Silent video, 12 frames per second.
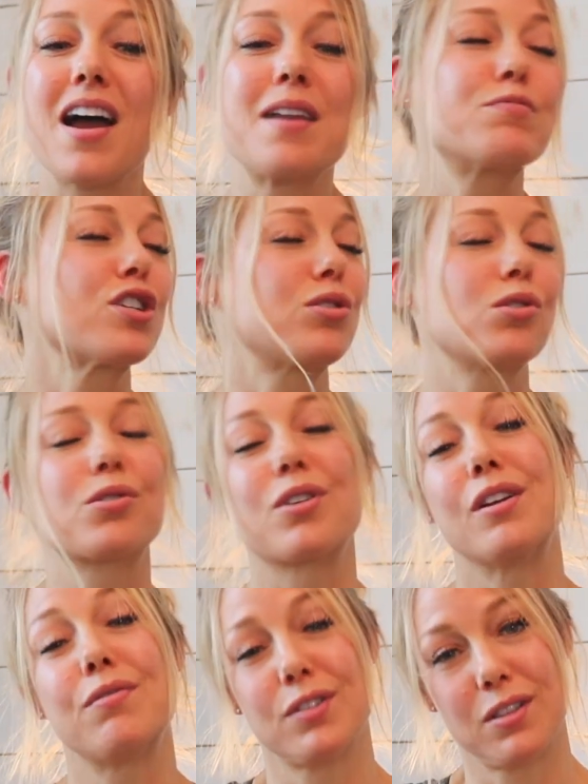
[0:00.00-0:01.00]
I'm just so
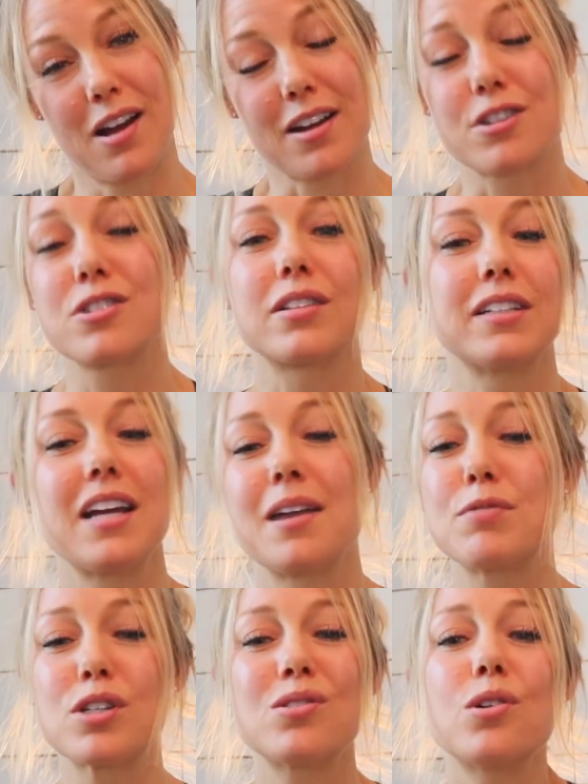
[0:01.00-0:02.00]
grateful, actually.
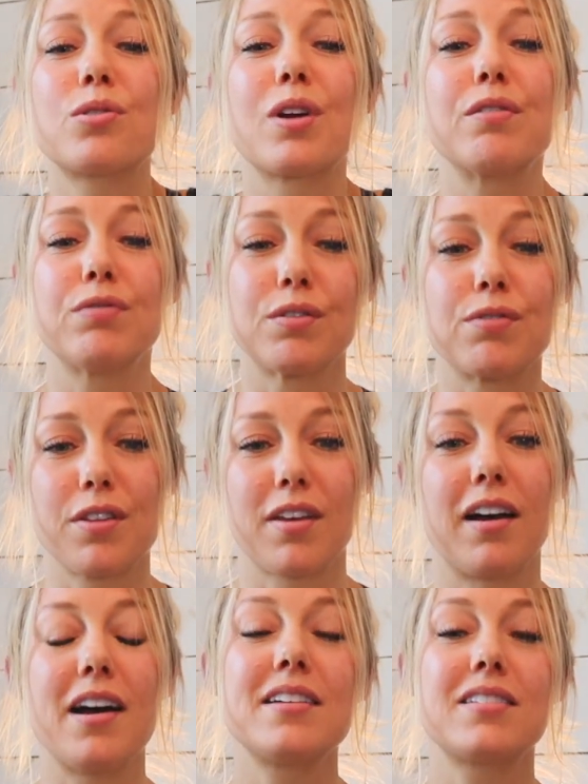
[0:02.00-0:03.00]
I'm just so grateful for
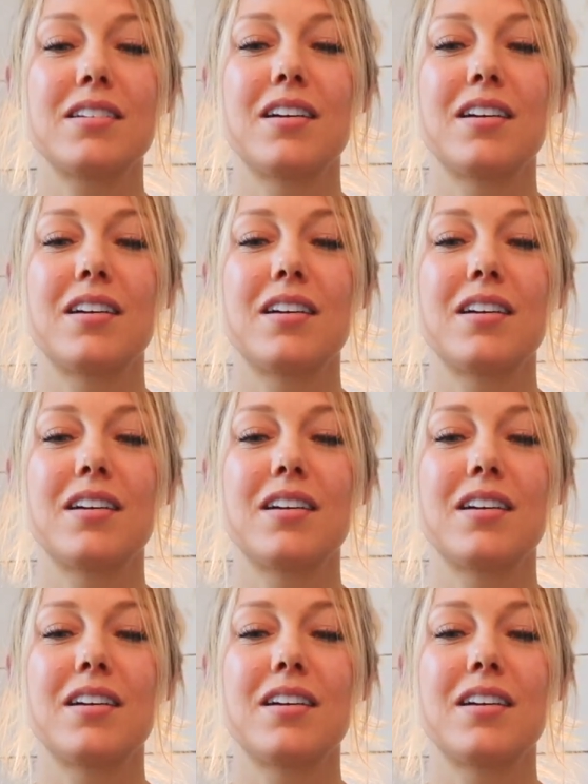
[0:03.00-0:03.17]
that.